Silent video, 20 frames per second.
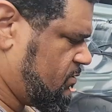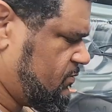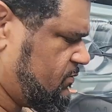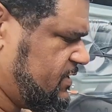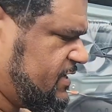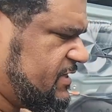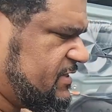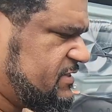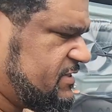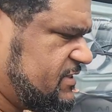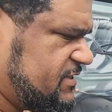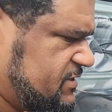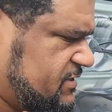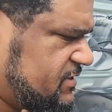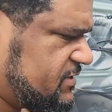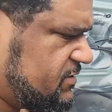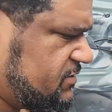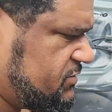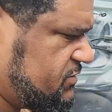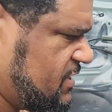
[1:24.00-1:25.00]
we can see this
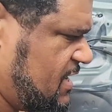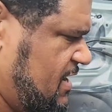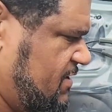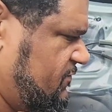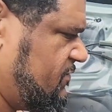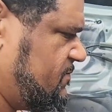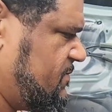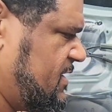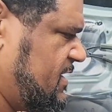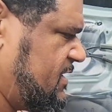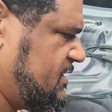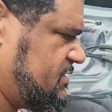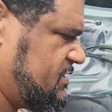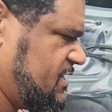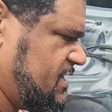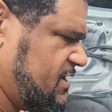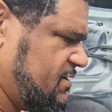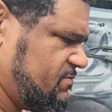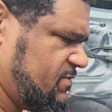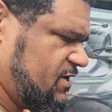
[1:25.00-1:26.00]
little driver, man, there
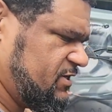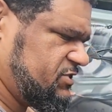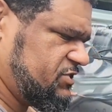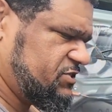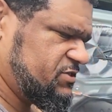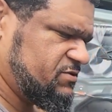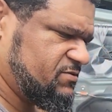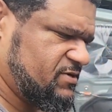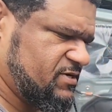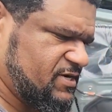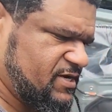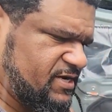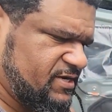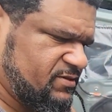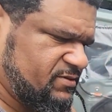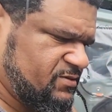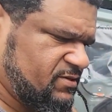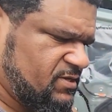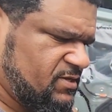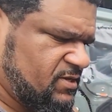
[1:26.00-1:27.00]
ain't much to her,
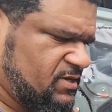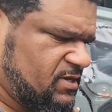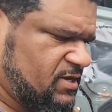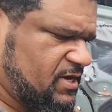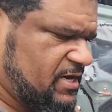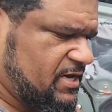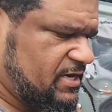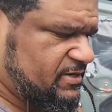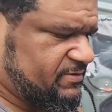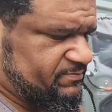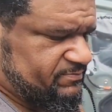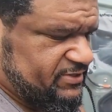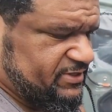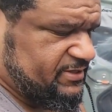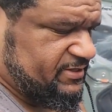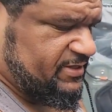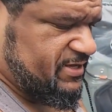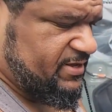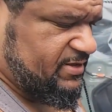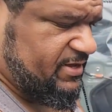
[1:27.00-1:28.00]
huh?
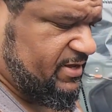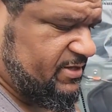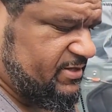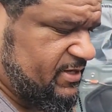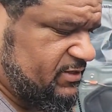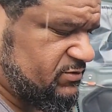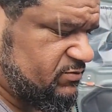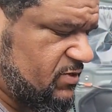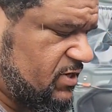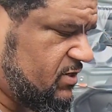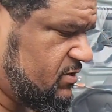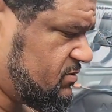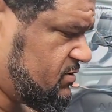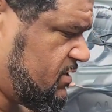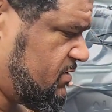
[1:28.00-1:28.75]
But it does work. I